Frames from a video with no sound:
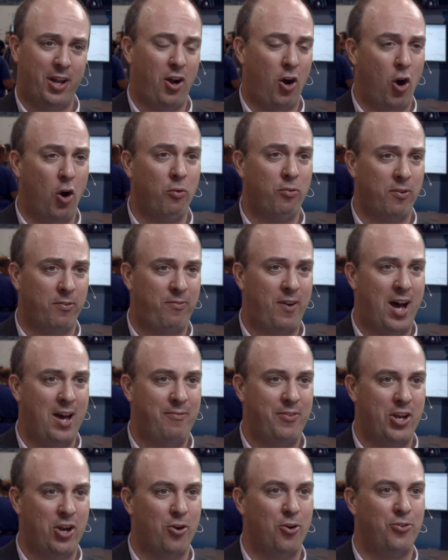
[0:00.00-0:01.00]
over
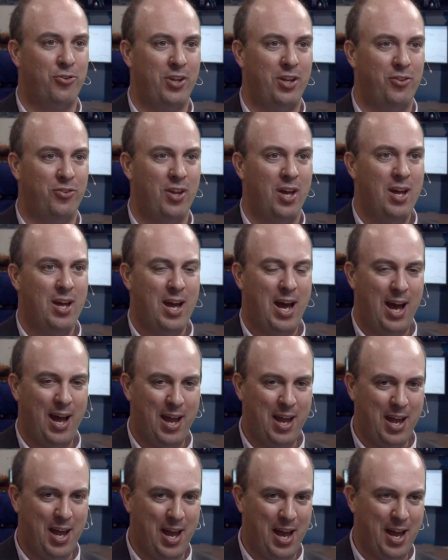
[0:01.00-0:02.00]
5 years is
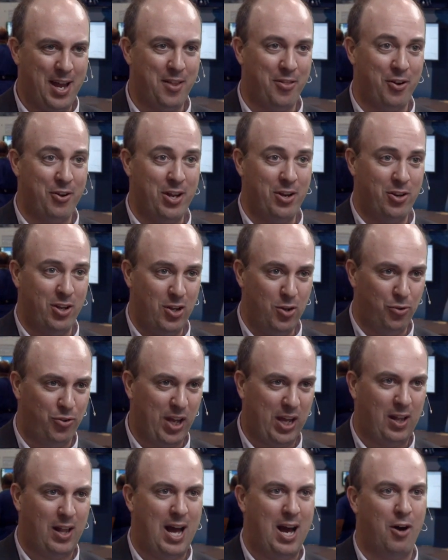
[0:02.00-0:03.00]
I either need to use the
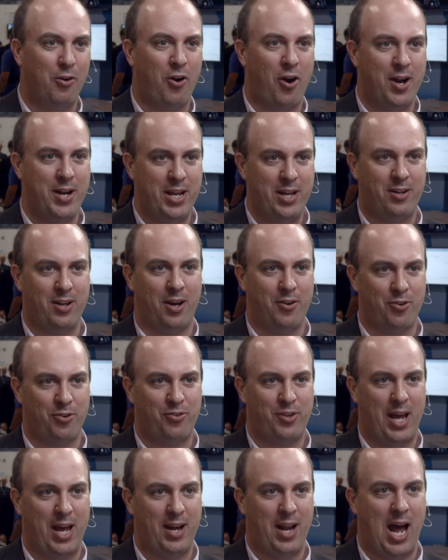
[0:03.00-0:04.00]
cloud or I need to
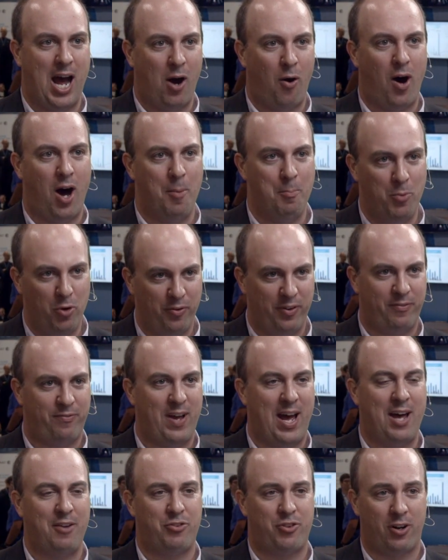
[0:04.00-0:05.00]
understand how I'm moving
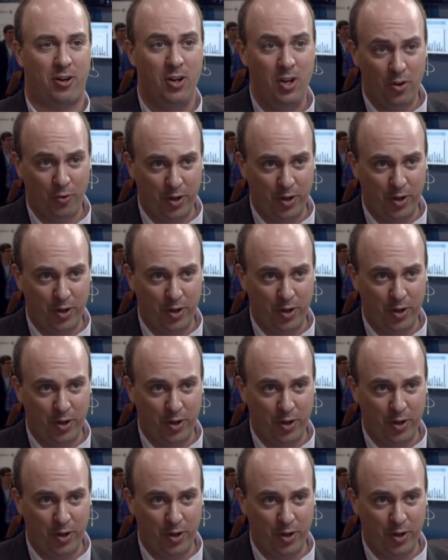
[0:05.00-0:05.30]
faster,